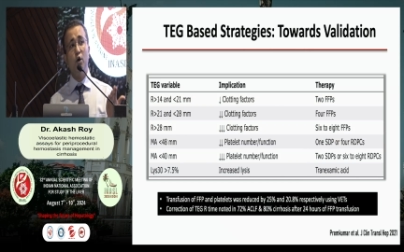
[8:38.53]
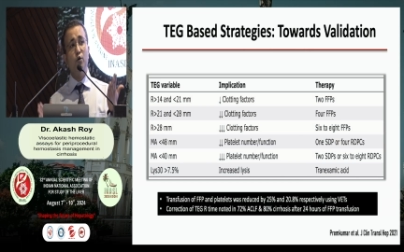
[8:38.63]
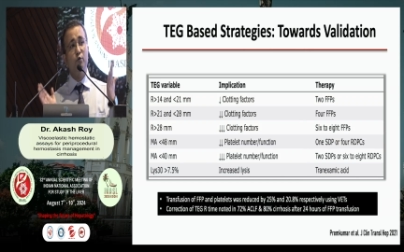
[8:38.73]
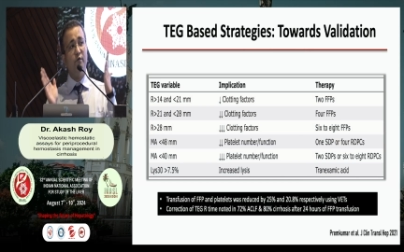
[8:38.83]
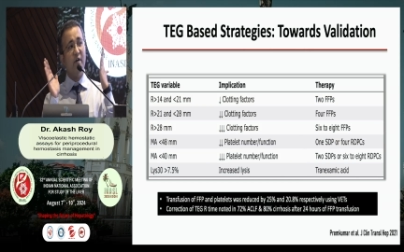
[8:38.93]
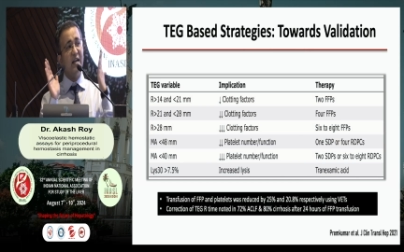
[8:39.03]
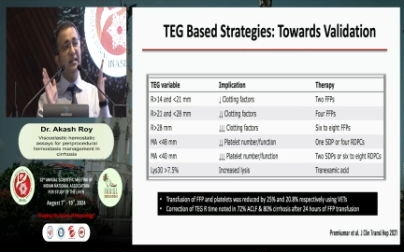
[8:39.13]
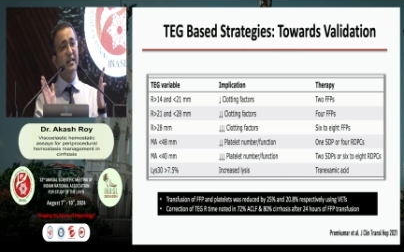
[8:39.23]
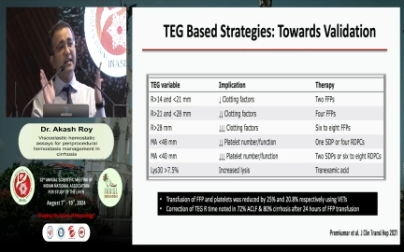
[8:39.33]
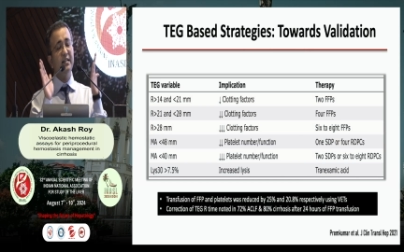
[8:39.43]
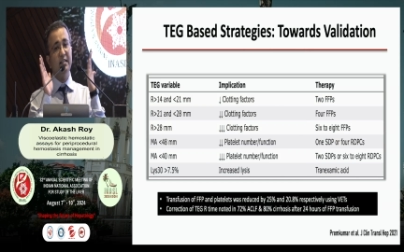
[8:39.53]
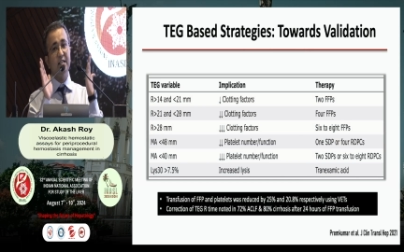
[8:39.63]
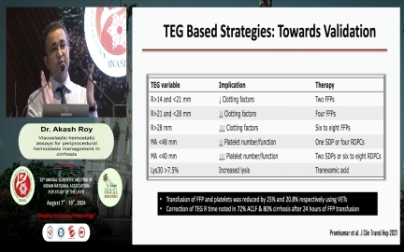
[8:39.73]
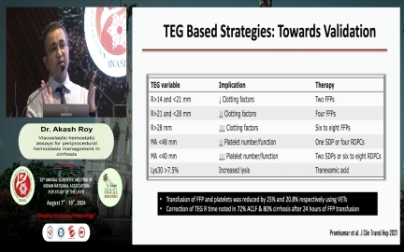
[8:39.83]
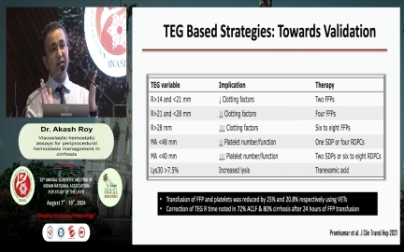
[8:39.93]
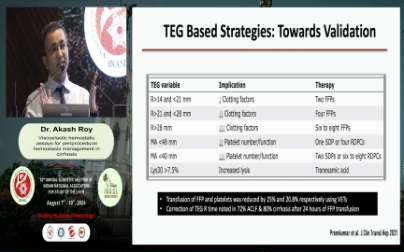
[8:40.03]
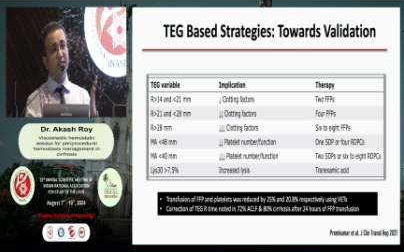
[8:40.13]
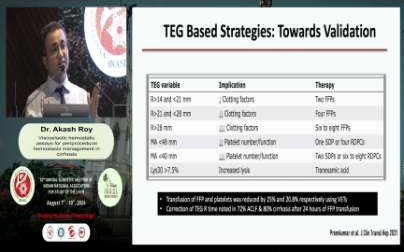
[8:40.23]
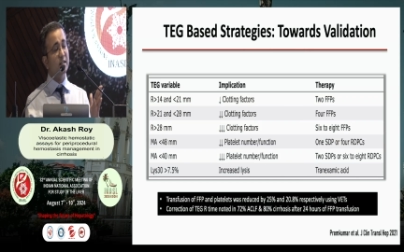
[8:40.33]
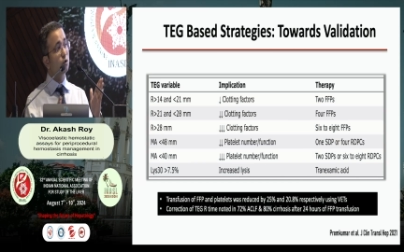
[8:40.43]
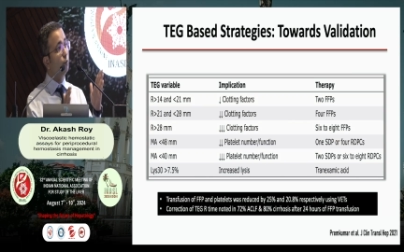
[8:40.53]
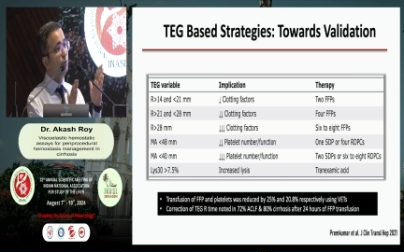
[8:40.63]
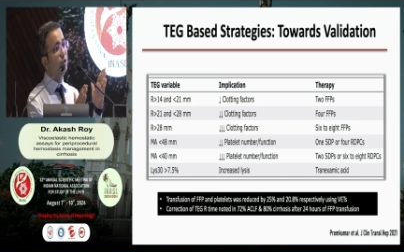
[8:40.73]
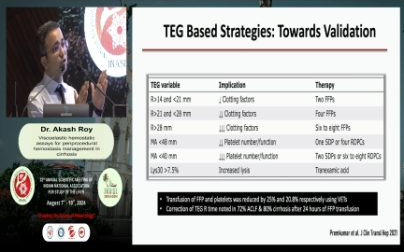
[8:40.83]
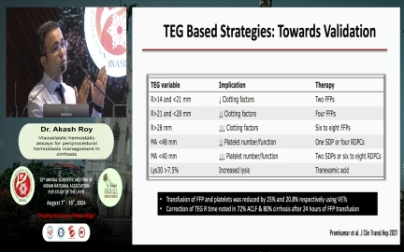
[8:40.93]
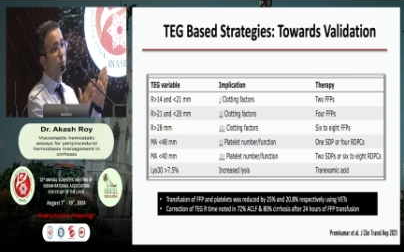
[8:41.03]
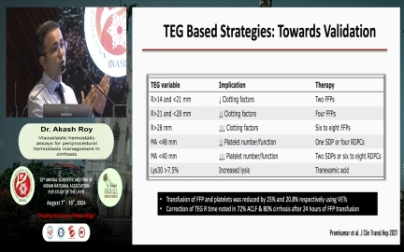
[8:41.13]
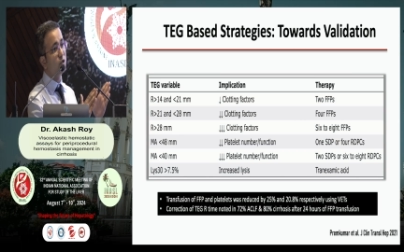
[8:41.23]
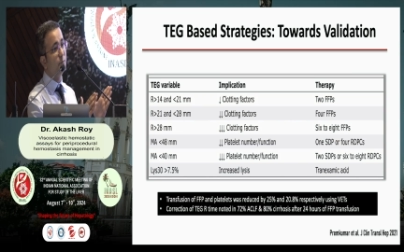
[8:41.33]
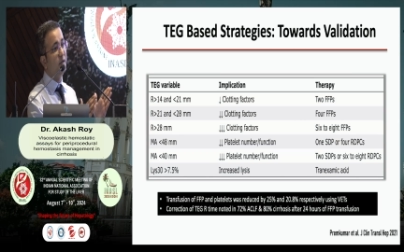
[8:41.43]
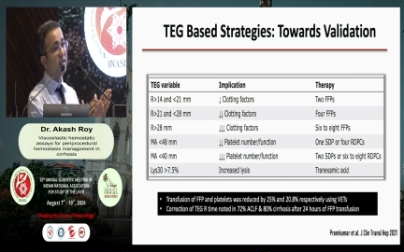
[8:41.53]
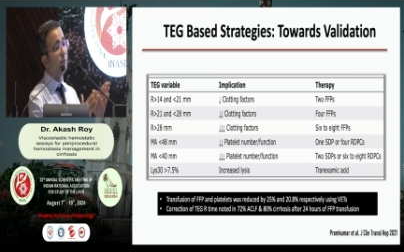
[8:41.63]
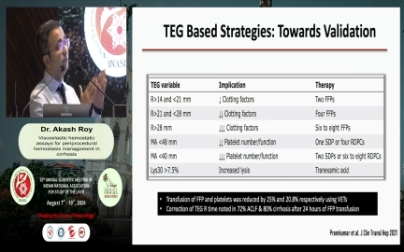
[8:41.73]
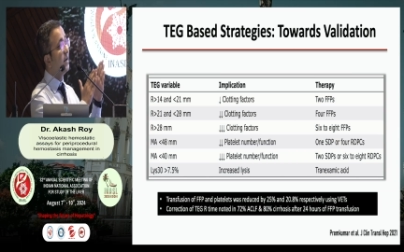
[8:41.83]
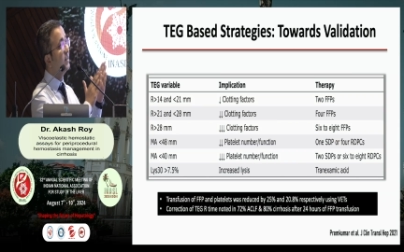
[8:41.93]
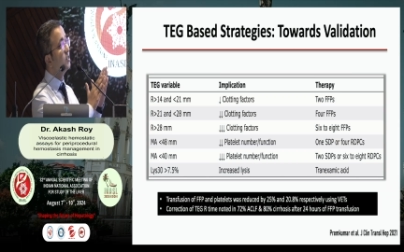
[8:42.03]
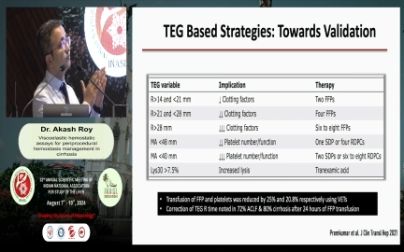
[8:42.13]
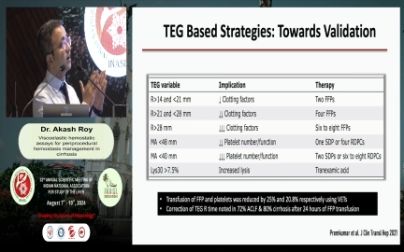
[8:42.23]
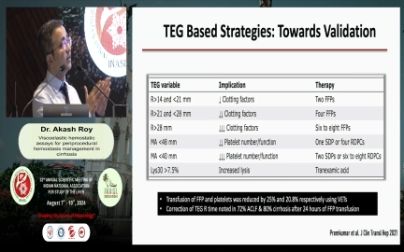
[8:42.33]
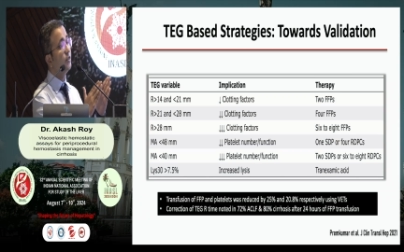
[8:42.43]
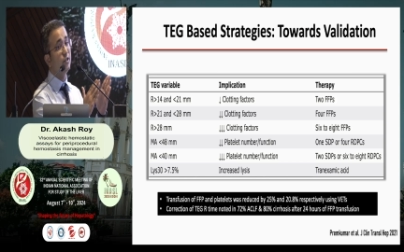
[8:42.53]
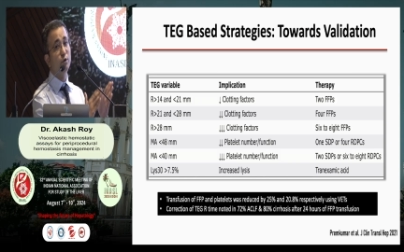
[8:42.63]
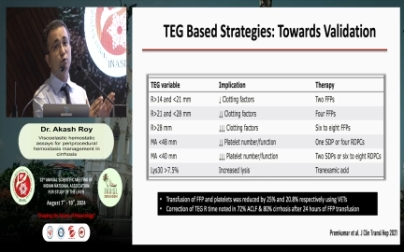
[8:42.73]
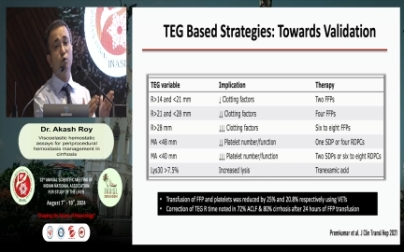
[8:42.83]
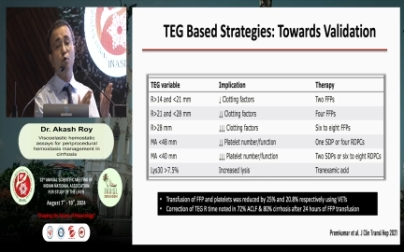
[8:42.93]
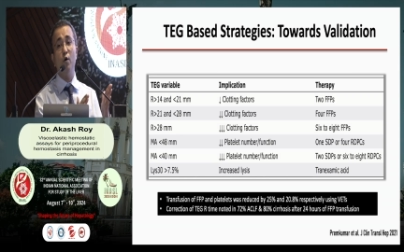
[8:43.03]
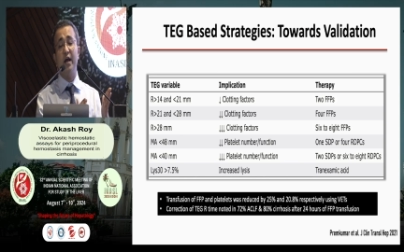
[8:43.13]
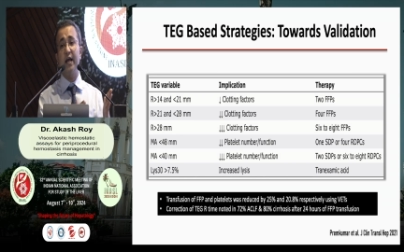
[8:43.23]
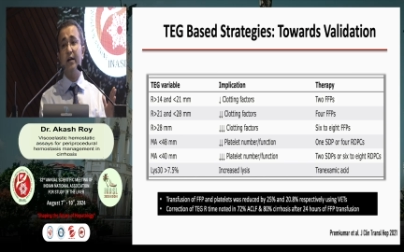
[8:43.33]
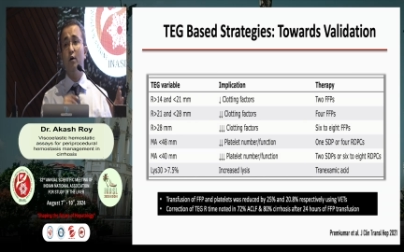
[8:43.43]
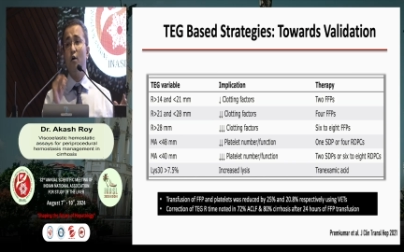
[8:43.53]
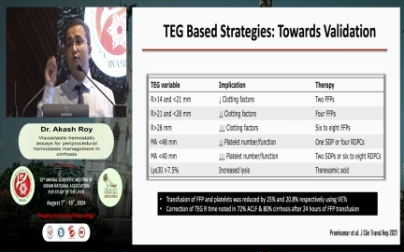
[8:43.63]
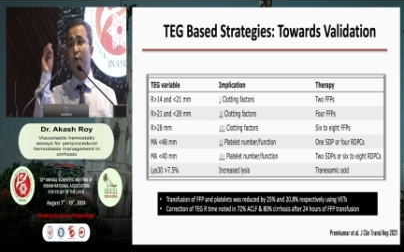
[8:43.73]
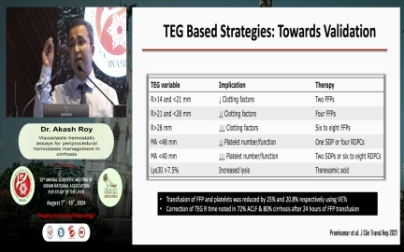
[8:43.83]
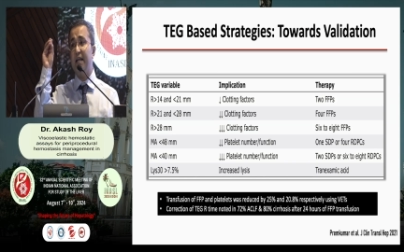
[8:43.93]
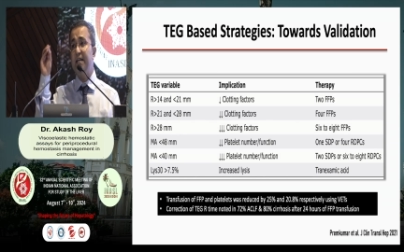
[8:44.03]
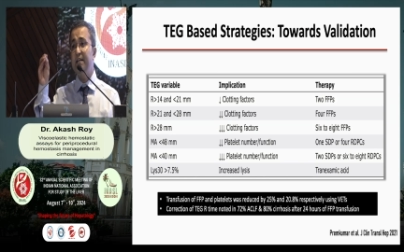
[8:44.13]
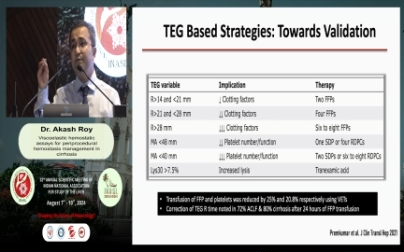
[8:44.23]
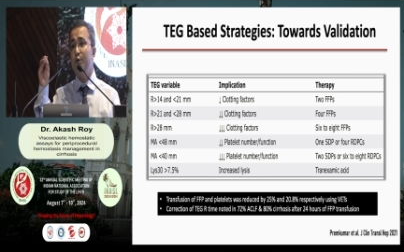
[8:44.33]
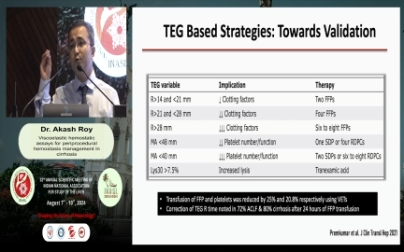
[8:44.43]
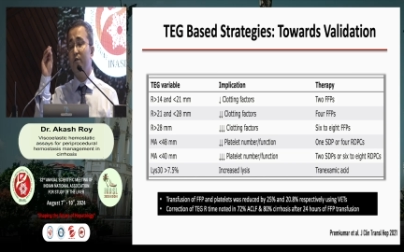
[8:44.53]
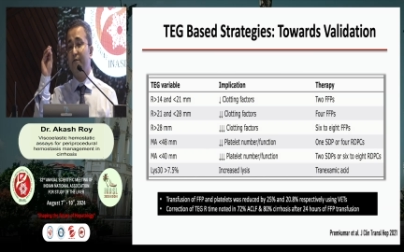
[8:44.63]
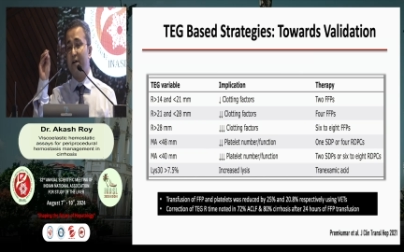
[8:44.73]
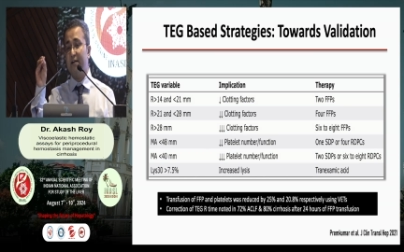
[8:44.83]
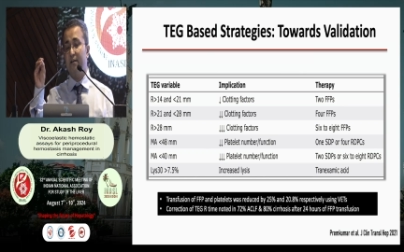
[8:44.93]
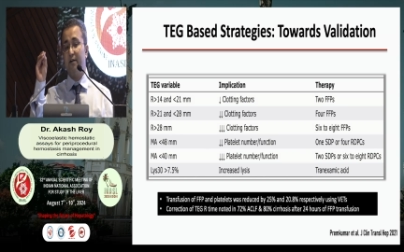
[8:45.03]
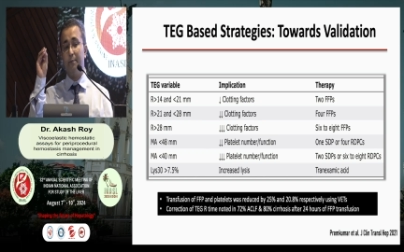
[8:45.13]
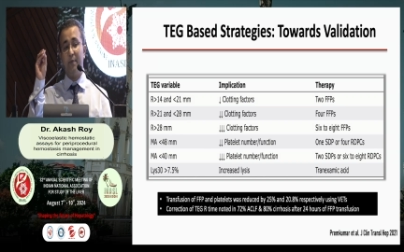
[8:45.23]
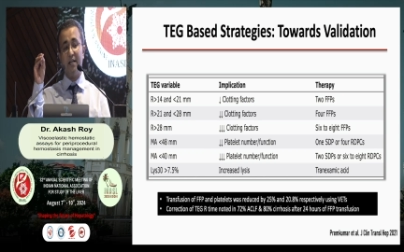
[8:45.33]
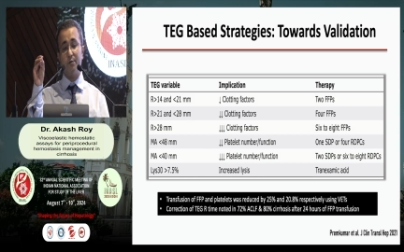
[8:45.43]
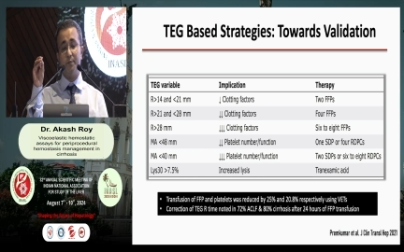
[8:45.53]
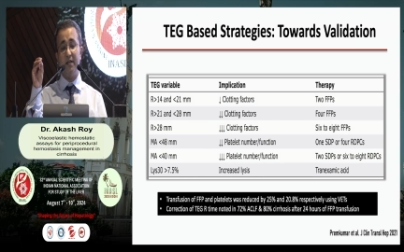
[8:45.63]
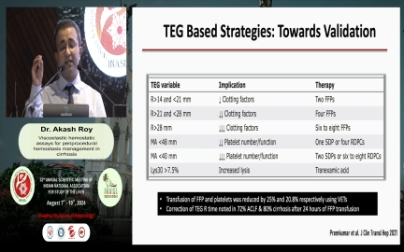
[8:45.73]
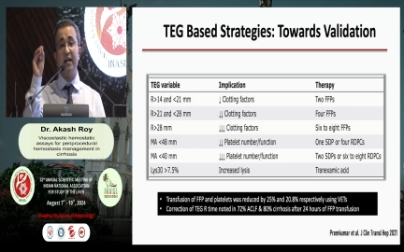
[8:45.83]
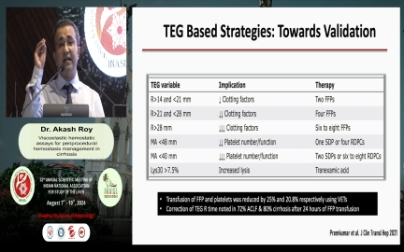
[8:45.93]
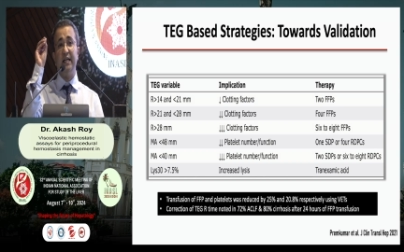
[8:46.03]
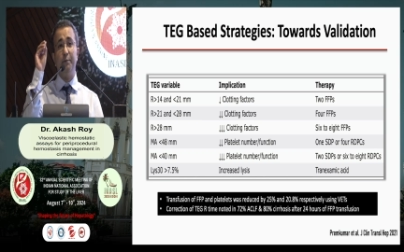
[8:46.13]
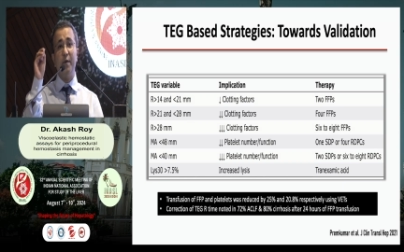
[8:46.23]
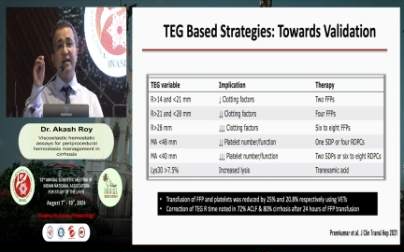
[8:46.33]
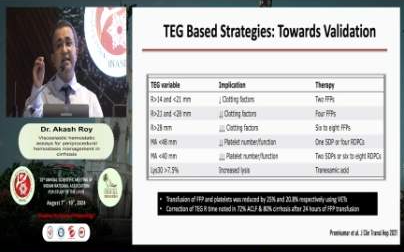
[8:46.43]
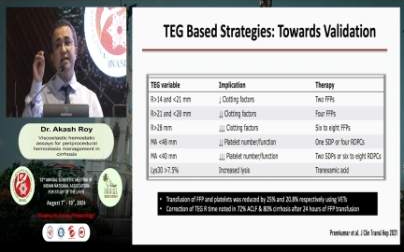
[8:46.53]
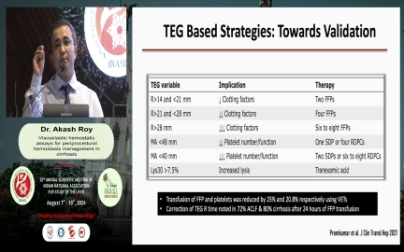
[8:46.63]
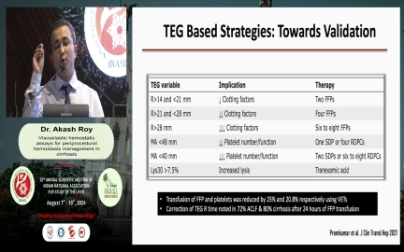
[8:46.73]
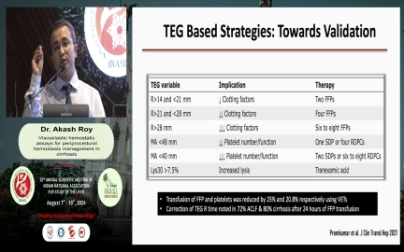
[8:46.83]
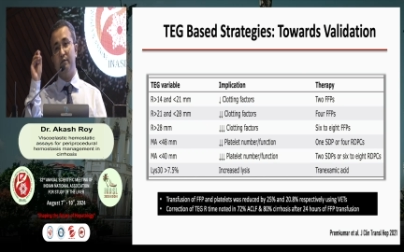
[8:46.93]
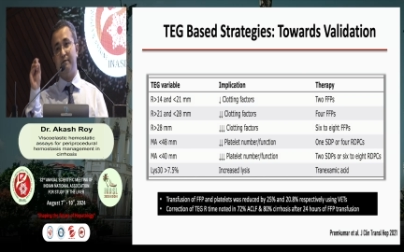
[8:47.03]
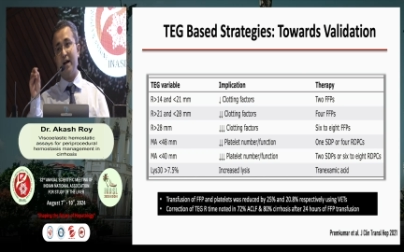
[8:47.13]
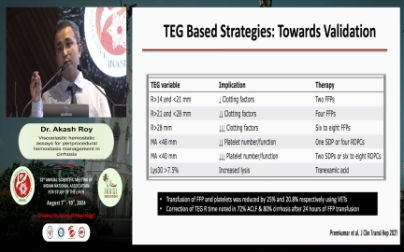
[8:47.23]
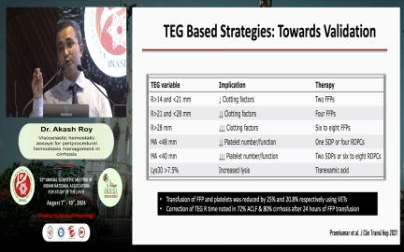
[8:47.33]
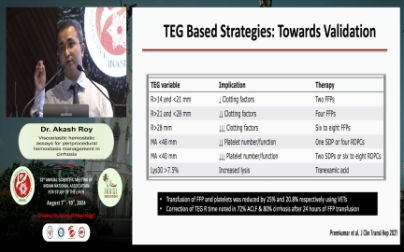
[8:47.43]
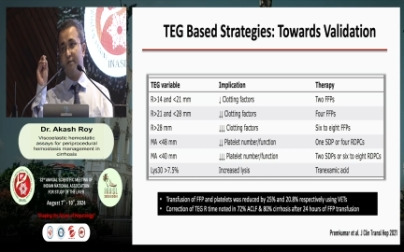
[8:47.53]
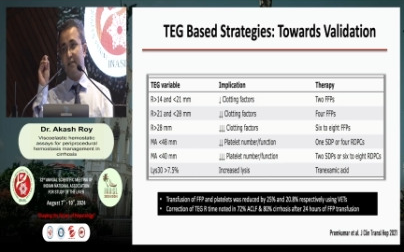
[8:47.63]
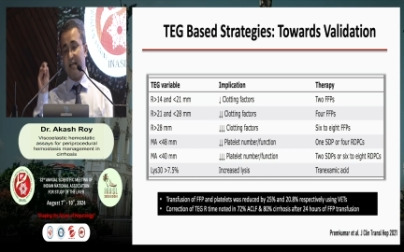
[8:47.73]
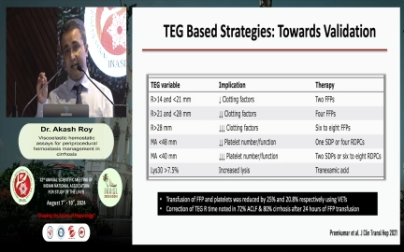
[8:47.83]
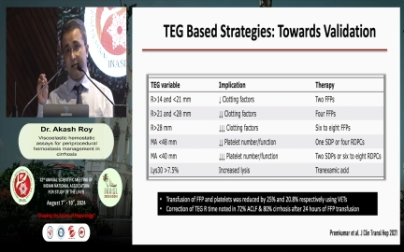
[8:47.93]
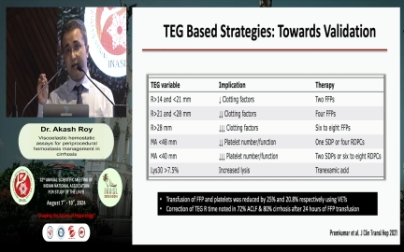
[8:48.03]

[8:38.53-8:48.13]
to validate these strategies as to which is possibly a better strategy to go ahead for individual factor replacement depending upon the values of TEG.